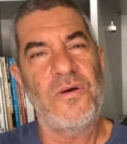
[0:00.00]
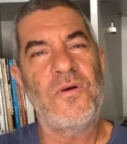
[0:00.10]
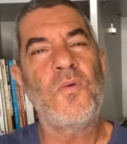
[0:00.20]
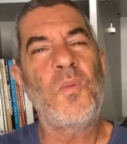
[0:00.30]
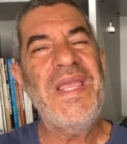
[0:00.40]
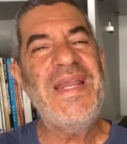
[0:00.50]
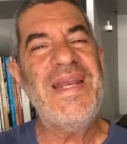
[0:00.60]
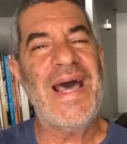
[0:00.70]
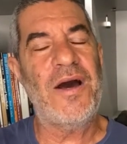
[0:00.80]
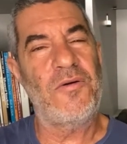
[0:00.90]
We
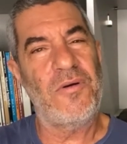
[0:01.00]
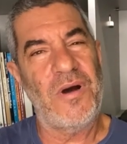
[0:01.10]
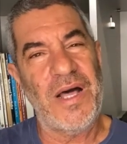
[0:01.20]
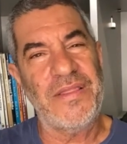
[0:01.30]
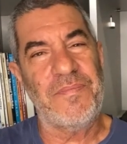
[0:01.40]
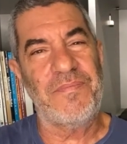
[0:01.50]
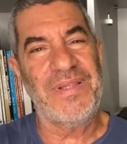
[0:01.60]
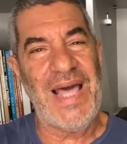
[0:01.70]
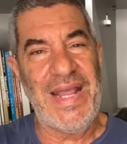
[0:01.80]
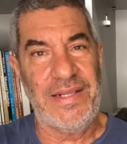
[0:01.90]
now on the
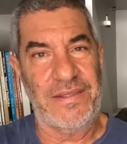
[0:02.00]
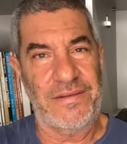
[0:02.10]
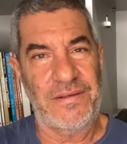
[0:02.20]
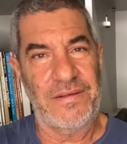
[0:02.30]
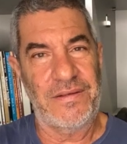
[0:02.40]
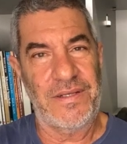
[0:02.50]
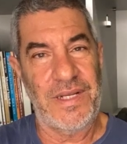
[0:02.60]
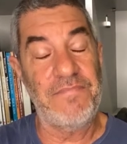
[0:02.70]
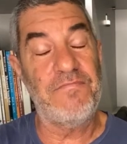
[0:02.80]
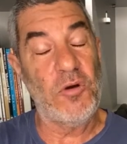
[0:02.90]
planet,
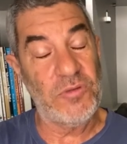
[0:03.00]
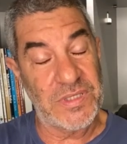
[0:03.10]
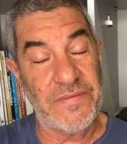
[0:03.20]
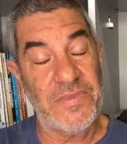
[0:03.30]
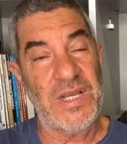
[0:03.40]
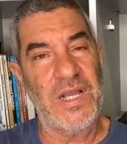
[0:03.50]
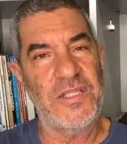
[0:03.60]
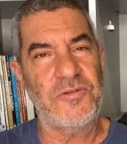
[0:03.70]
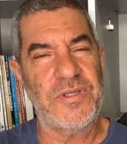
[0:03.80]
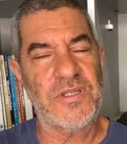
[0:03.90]
in most of the
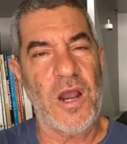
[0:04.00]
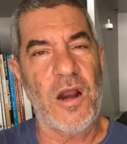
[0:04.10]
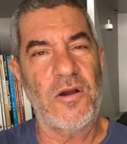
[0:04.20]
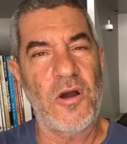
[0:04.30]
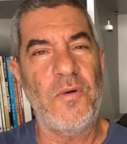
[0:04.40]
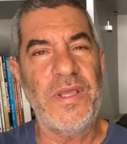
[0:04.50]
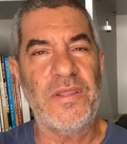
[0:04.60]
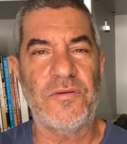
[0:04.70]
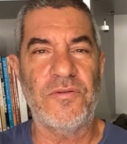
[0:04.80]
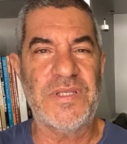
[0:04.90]
countries, are going
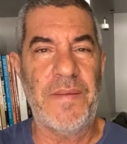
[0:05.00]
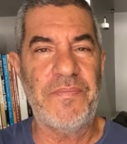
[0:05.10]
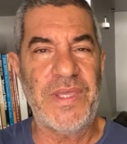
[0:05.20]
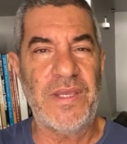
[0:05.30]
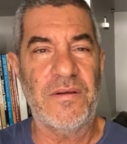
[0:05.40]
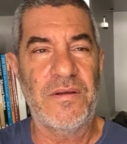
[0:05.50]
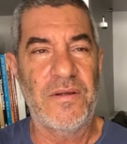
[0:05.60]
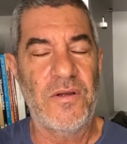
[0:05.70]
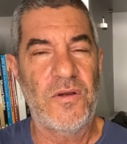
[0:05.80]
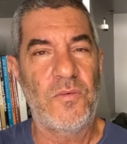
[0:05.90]
through something
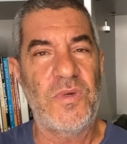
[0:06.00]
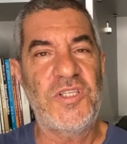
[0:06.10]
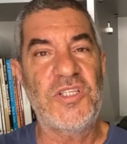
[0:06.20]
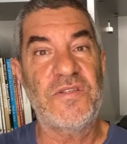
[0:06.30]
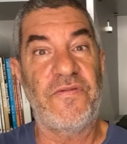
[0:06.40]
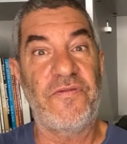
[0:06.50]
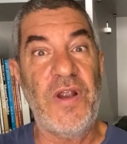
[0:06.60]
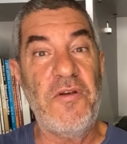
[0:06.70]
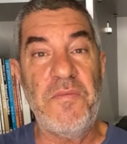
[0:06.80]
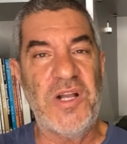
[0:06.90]
which is
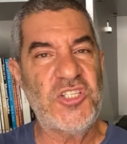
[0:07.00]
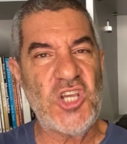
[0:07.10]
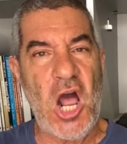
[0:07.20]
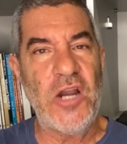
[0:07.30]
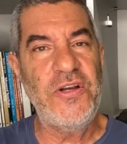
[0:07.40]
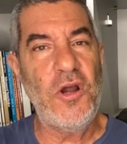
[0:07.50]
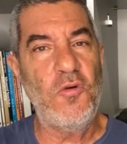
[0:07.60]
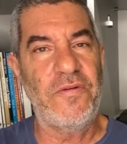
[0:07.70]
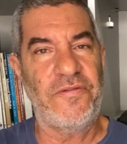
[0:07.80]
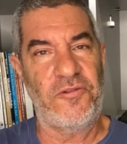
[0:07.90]
very much
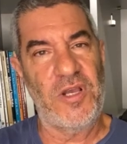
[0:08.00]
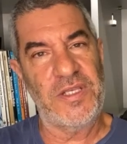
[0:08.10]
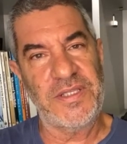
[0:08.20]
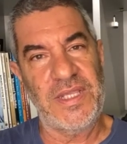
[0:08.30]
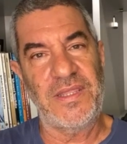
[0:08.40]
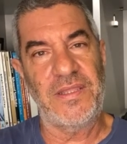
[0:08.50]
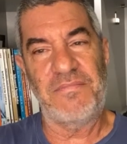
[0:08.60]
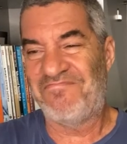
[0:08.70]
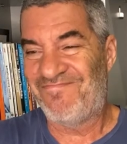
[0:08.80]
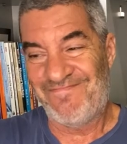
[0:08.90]
unknown for us
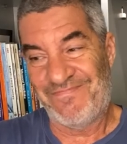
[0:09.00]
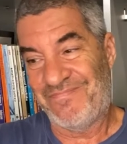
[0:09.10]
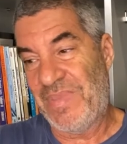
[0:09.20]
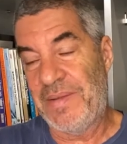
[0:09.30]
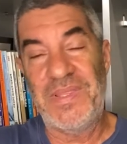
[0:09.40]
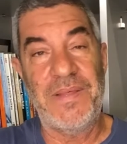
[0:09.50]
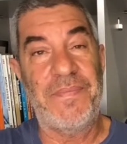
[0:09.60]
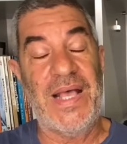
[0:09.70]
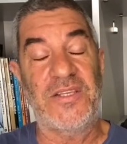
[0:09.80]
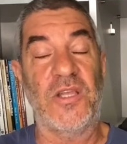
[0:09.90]
in maybe the
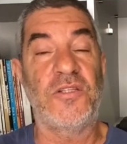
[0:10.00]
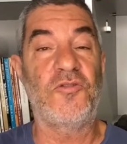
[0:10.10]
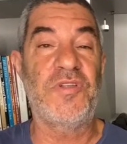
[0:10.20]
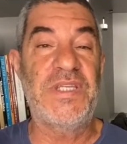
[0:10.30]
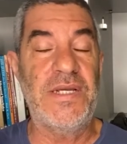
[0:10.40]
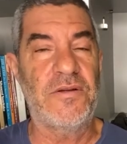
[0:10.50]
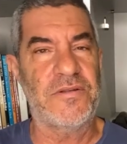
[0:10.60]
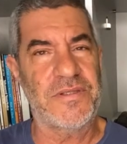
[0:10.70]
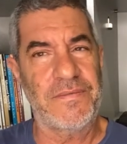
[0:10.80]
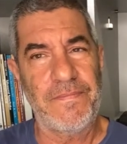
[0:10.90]
past 100
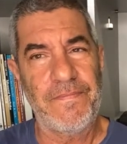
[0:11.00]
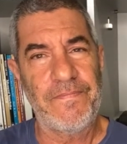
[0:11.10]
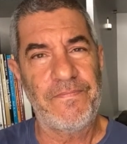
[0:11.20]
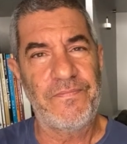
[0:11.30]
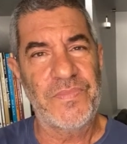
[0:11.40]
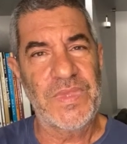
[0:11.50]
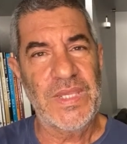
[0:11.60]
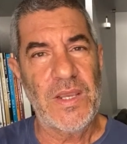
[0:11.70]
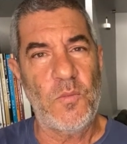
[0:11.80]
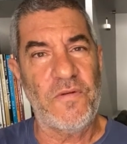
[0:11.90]
years.
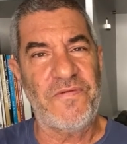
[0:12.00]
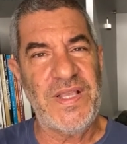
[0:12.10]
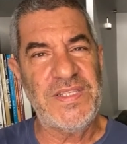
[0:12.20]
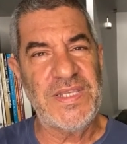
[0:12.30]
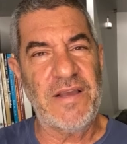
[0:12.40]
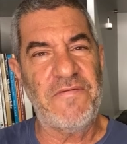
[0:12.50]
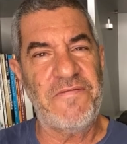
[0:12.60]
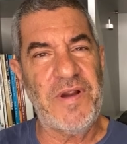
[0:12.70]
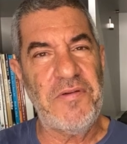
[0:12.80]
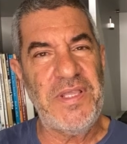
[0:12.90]
We're facing a
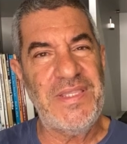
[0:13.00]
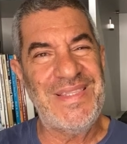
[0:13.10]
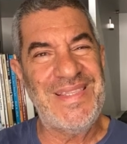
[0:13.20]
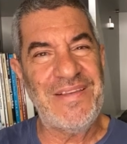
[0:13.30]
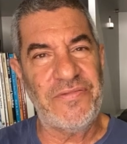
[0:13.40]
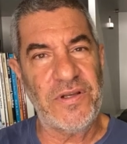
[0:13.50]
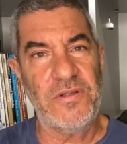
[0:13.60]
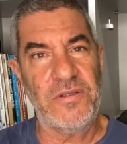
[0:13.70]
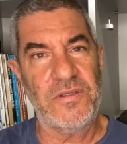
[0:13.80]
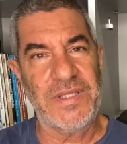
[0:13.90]
very
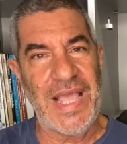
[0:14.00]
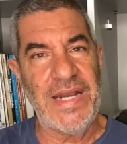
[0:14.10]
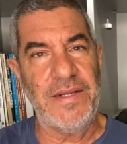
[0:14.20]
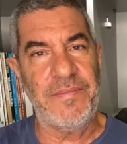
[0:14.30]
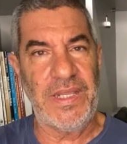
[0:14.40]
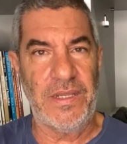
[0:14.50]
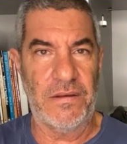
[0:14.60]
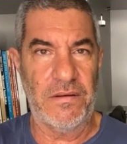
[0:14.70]
difficult enemy.